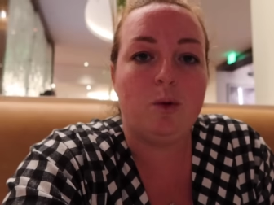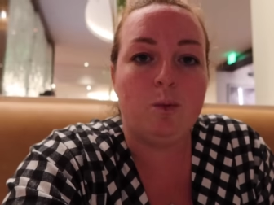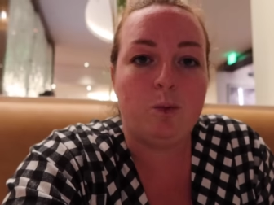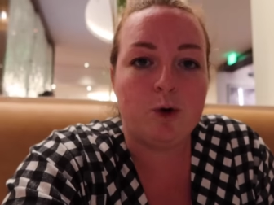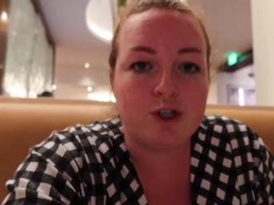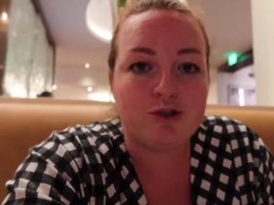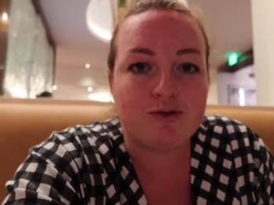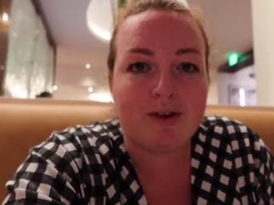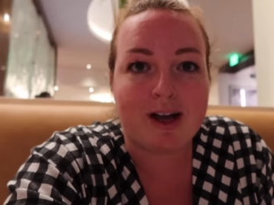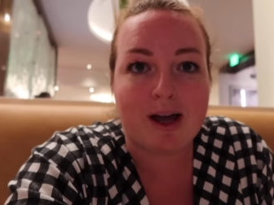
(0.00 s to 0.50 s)

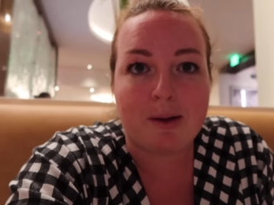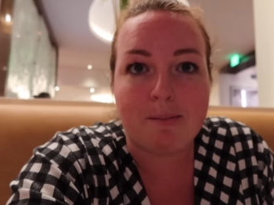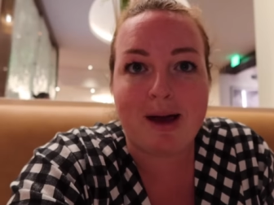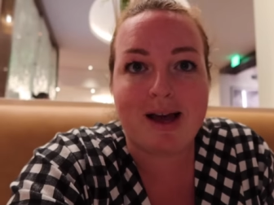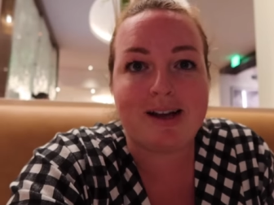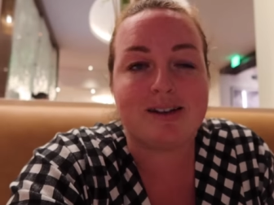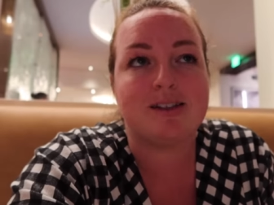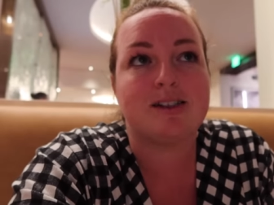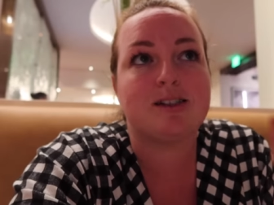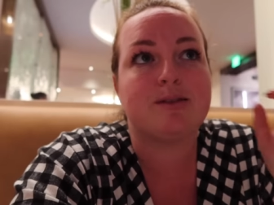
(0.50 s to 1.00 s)
Would
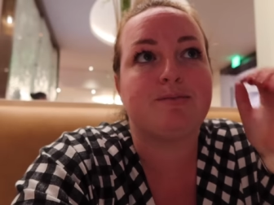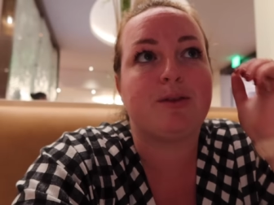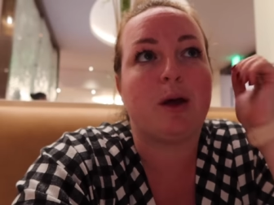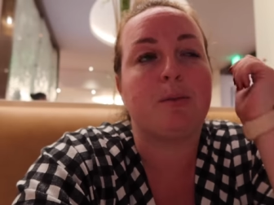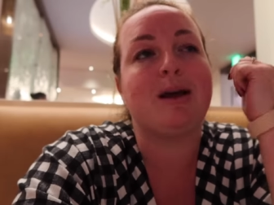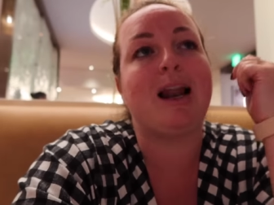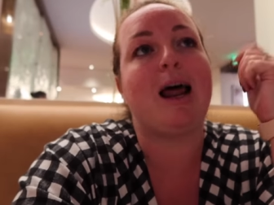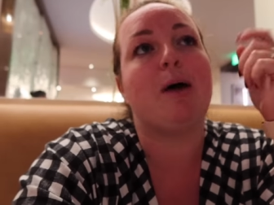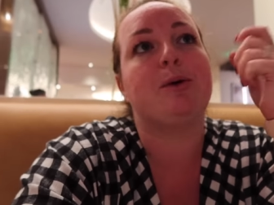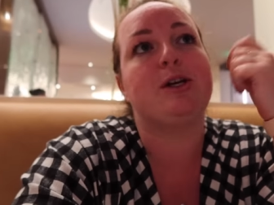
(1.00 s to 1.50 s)
recommend.
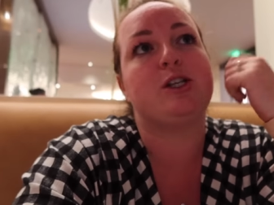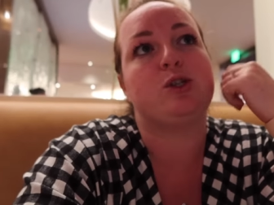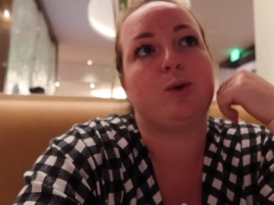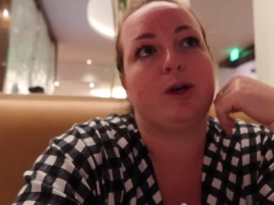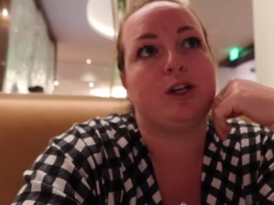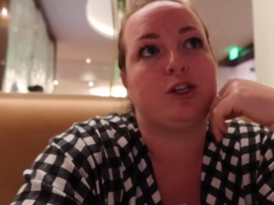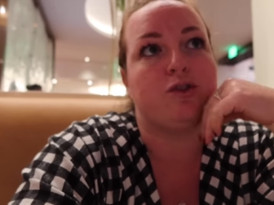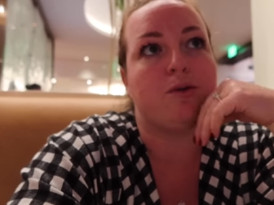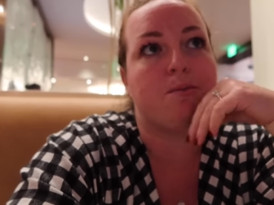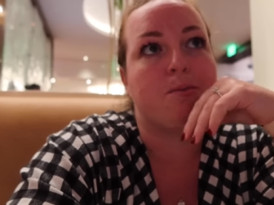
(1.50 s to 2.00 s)
I'm glad we
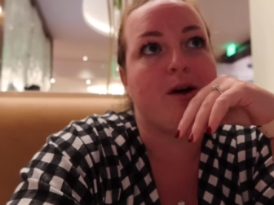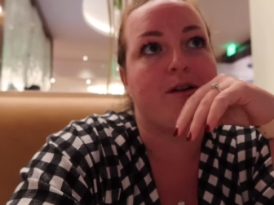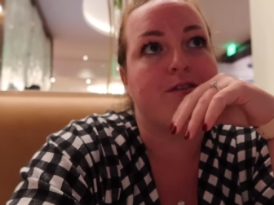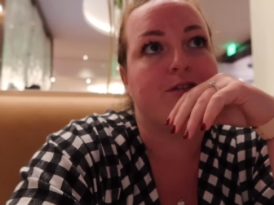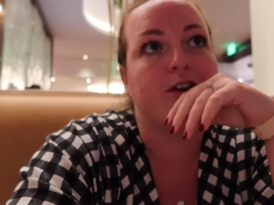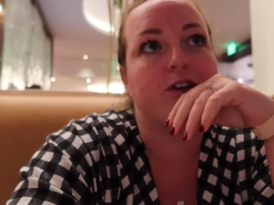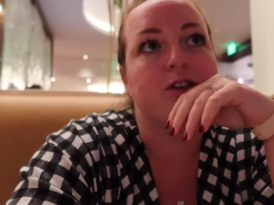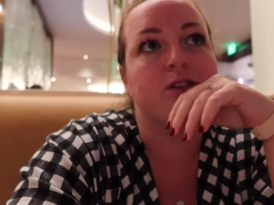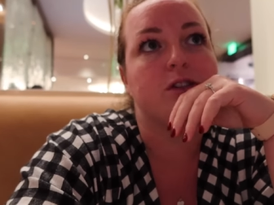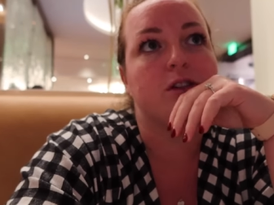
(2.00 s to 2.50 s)
switched from
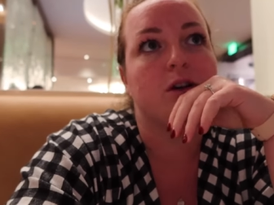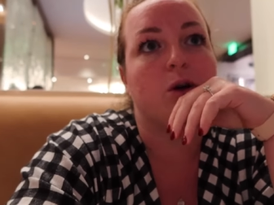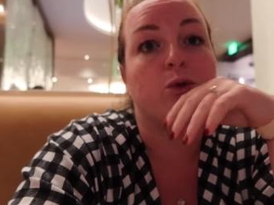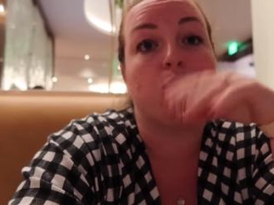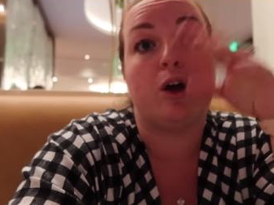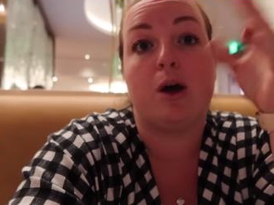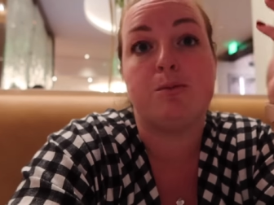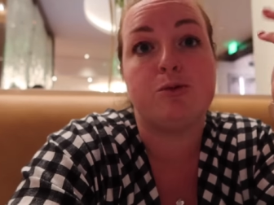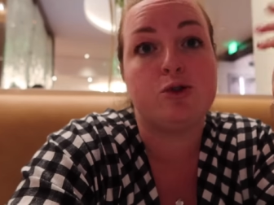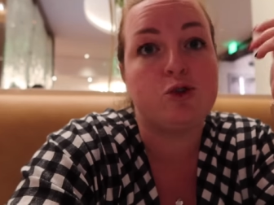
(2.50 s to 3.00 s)
breakfast,
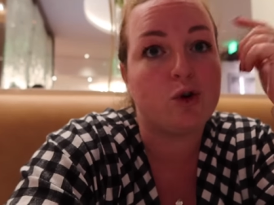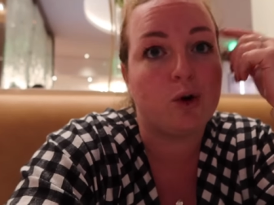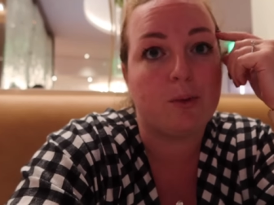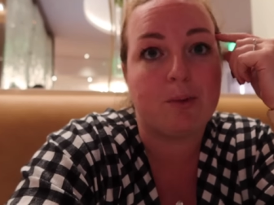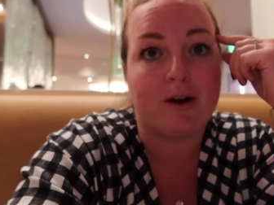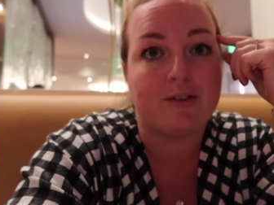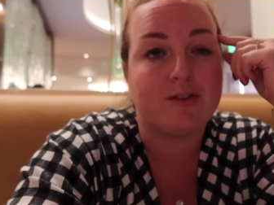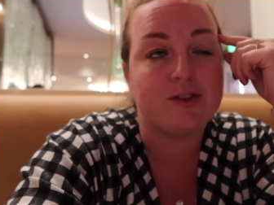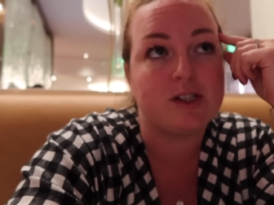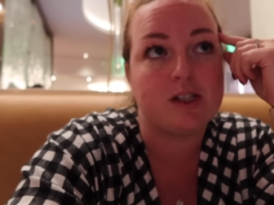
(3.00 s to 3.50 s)
although I'm sure
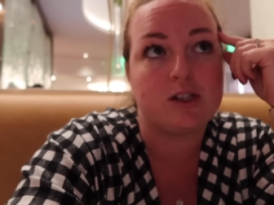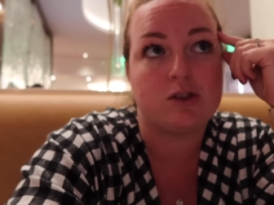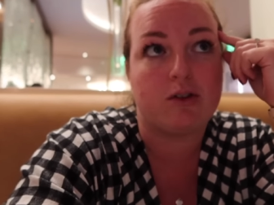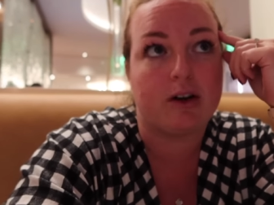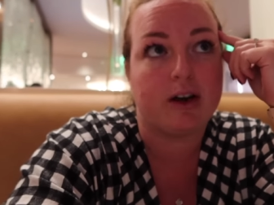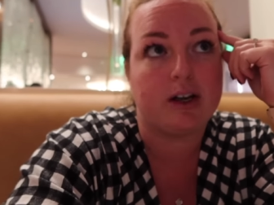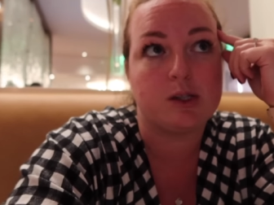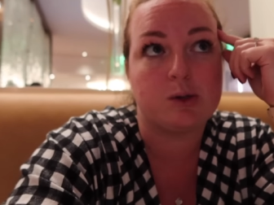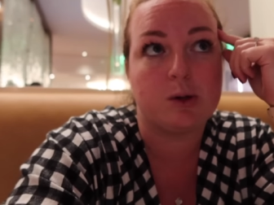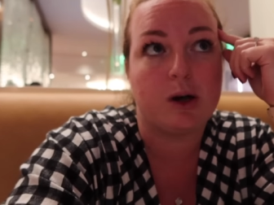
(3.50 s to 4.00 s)
breakfast is
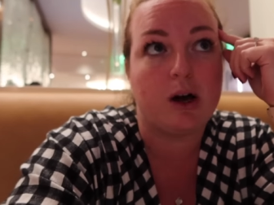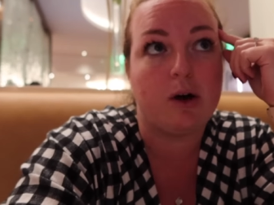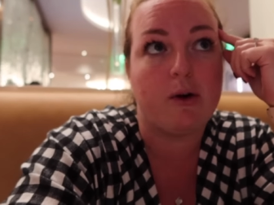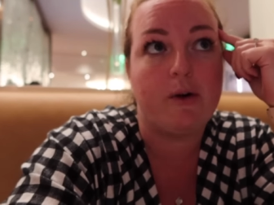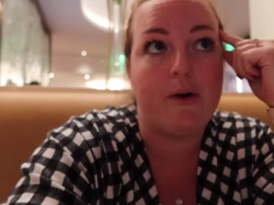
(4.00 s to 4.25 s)
great as well.